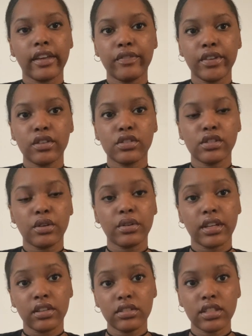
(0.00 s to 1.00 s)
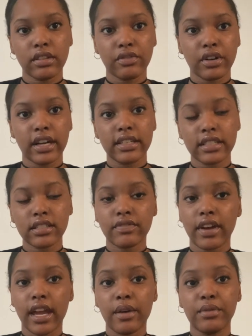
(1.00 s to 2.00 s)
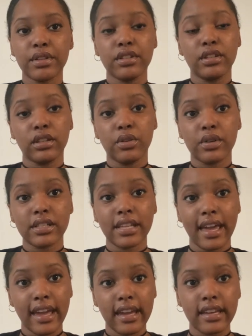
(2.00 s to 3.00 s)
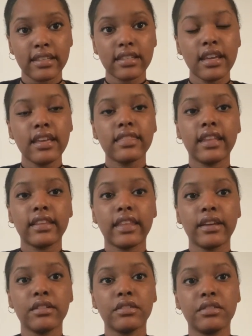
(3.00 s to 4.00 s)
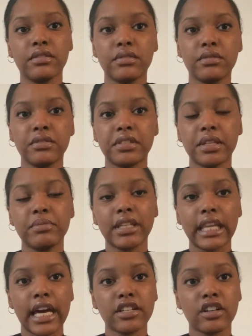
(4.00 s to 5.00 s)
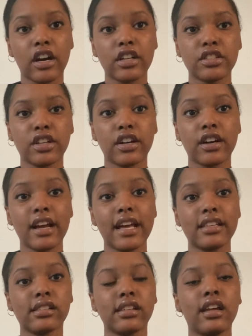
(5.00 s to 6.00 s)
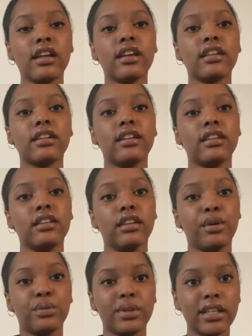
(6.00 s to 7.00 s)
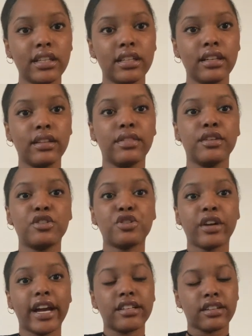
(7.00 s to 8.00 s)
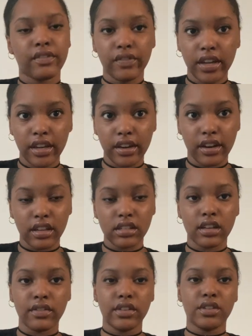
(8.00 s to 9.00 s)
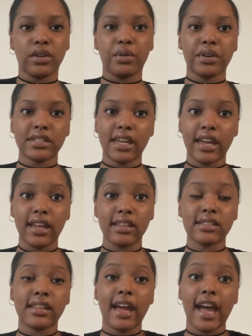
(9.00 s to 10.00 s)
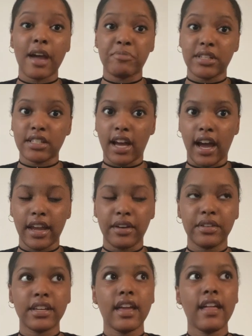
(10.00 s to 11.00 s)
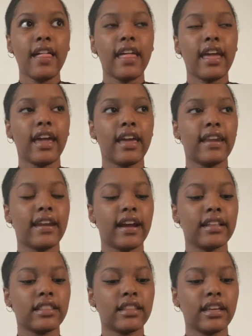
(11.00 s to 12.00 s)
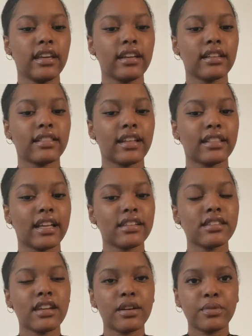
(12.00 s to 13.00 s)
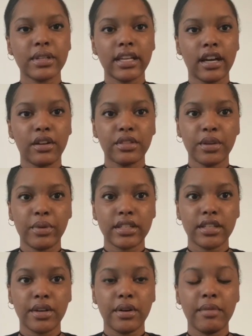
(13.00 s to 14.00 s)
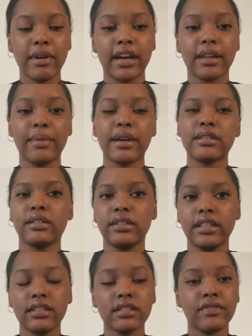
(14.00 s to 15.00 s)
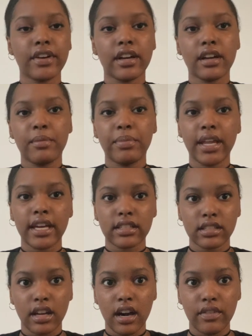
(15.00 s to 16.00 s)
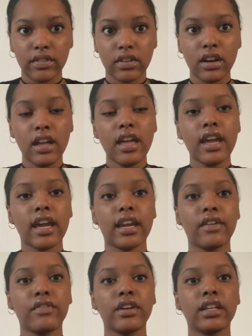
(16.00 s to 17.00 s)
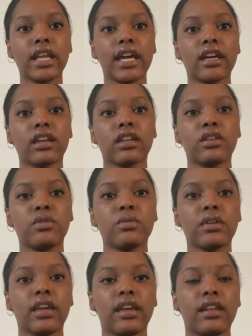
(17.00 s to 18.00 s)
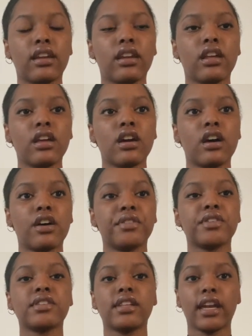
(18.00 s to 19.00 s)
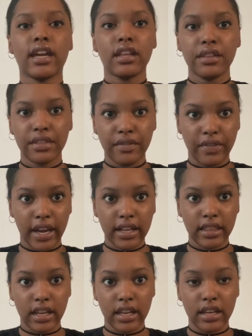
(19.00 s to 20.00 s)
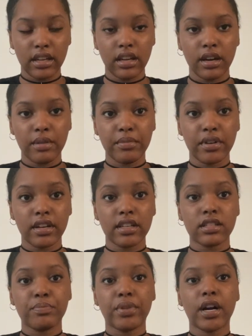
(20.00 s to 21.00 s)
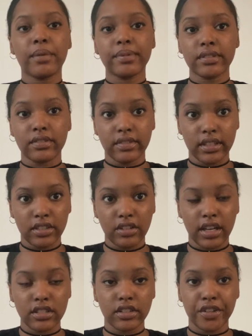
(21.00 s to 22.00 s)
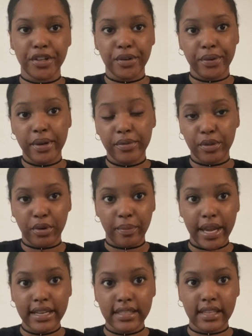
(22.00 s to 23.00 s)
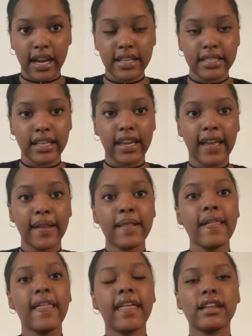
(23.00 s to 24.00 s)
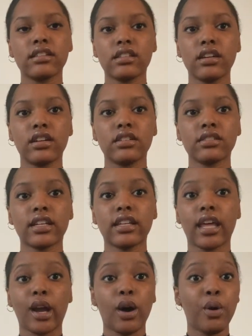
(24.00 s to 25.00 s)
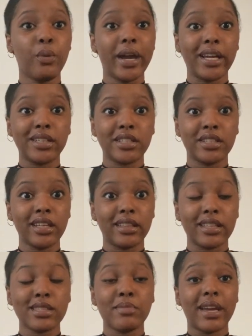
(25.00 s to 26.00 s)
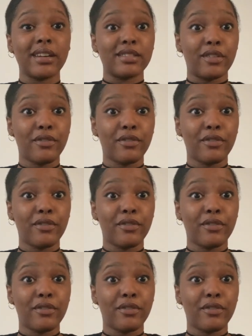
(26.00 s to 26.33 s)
feel so guilty for identifying with Dolores Hayes that they seem to latch on to her as Lolita, the tragic figure, instead of Dolores Hayes, the happy child. And I think that that's not a really healthy way to go about it, because Lolita is a very complex novel, and I feel like you can understand the fact that Humber is purposefully trying to lure you in with romanticizing it, and still understand like, oh wait, shit, this man is a